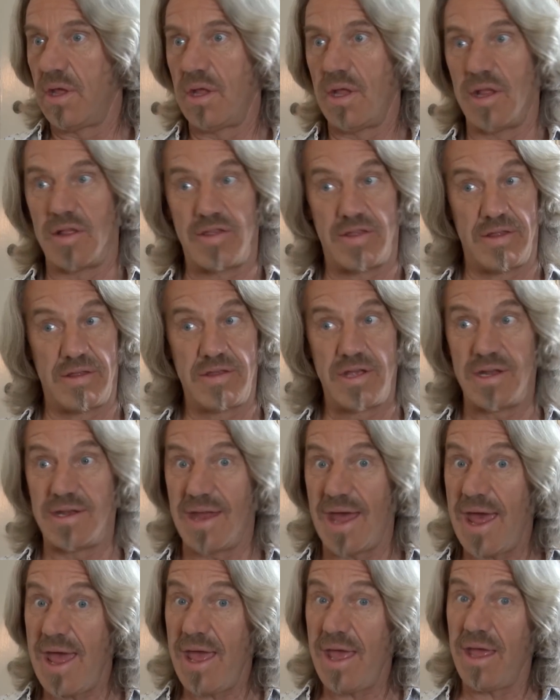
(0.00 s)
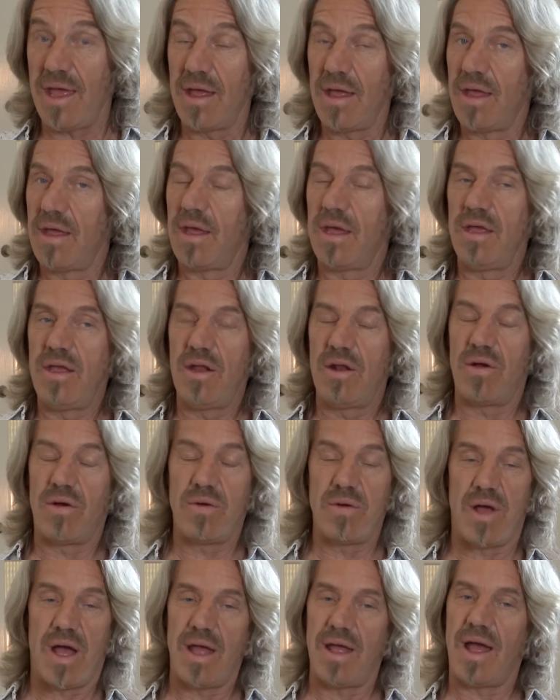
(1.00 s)
Mm. It's today, you
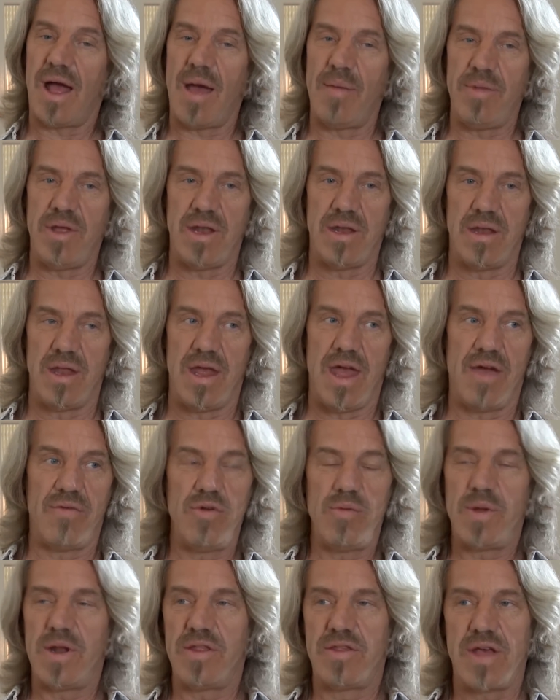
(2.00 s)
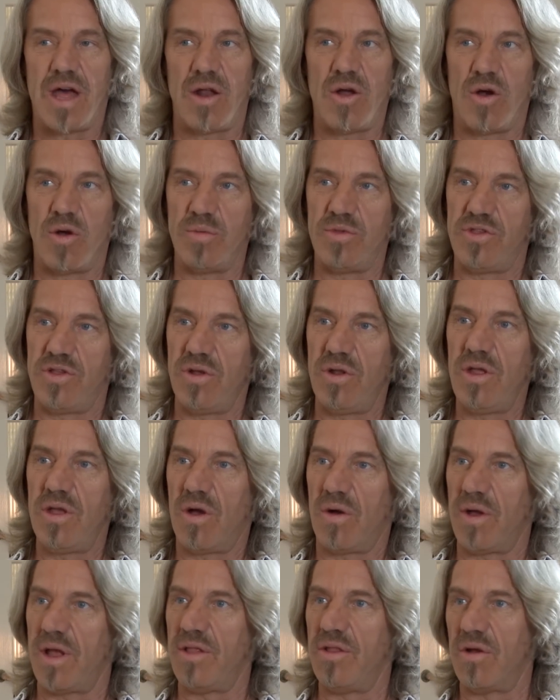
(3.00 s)
know, I, I mean, everybody's got a home yeah,
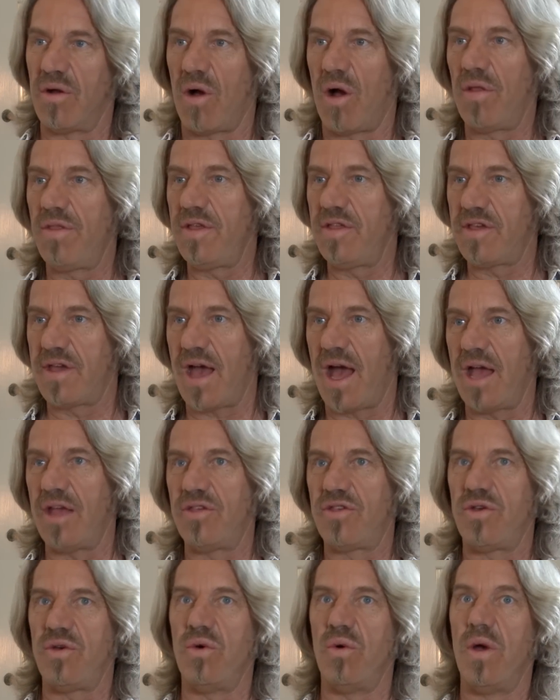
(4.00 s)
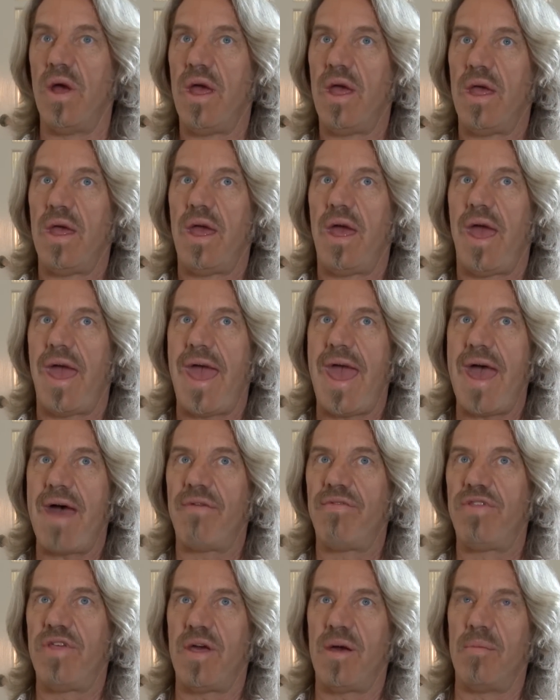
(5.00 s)
studio, and there are all these guys who
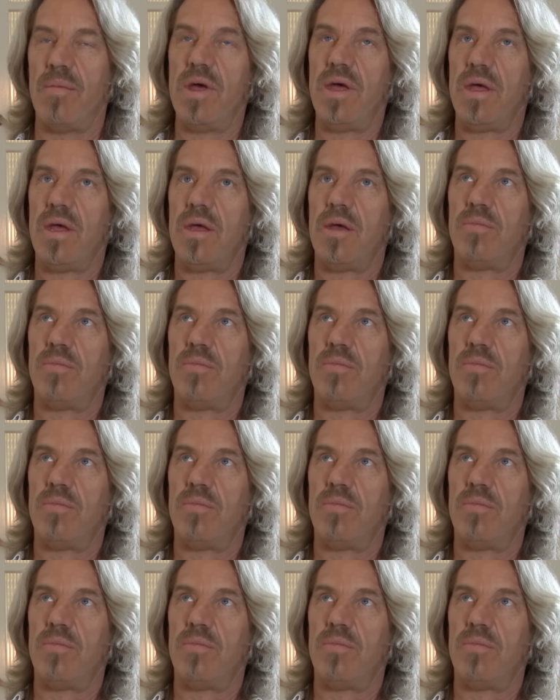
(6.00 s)
have them,